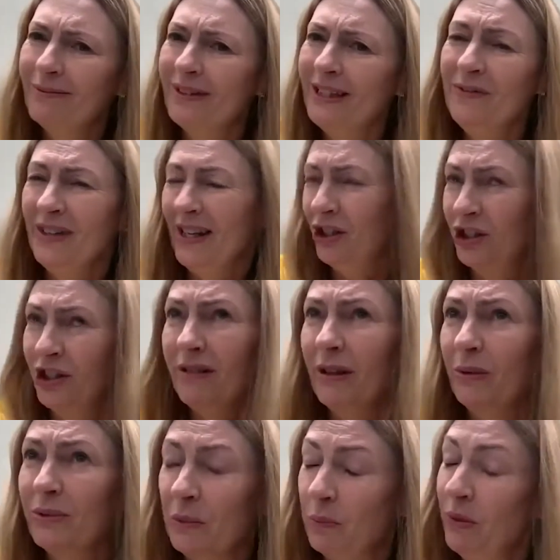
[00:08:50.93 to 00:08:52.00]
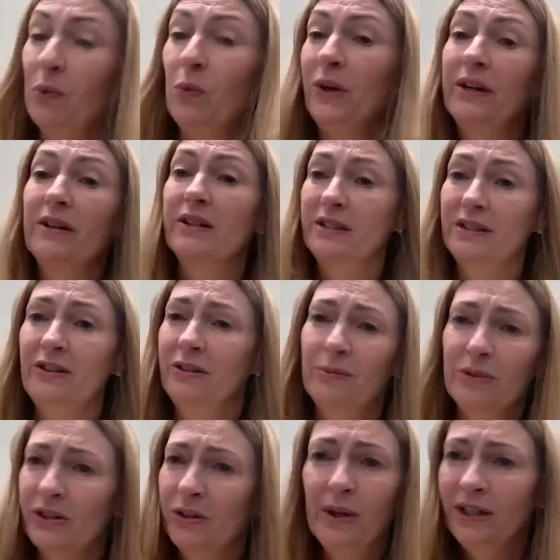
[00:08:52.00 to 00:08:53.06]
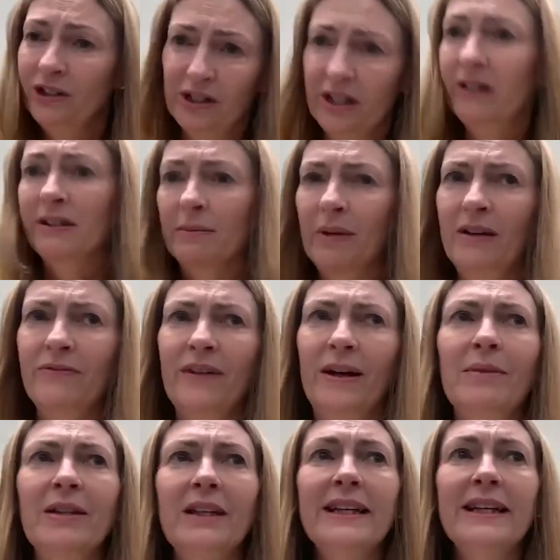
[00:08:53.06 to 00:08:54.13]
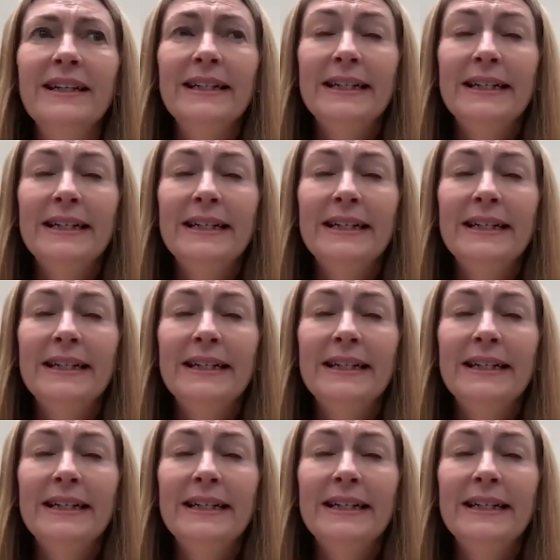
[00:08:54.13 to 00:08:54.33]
even engineering was a bit weird. You know, there was no engineers in my family.